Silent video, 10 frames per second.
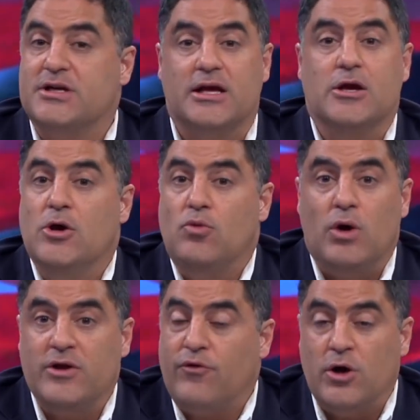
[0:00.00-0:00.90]
They're like,
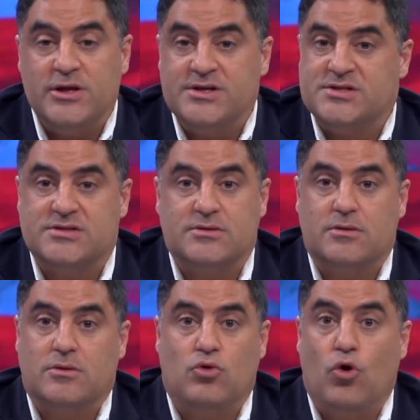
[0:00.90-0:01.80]
well, if all these
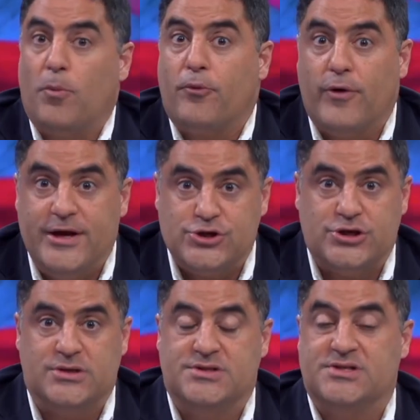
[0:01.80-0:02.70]

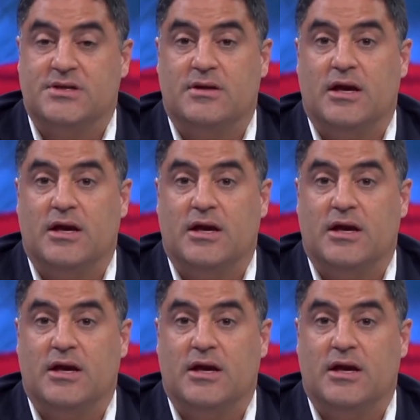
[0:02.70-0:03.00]
corporations and,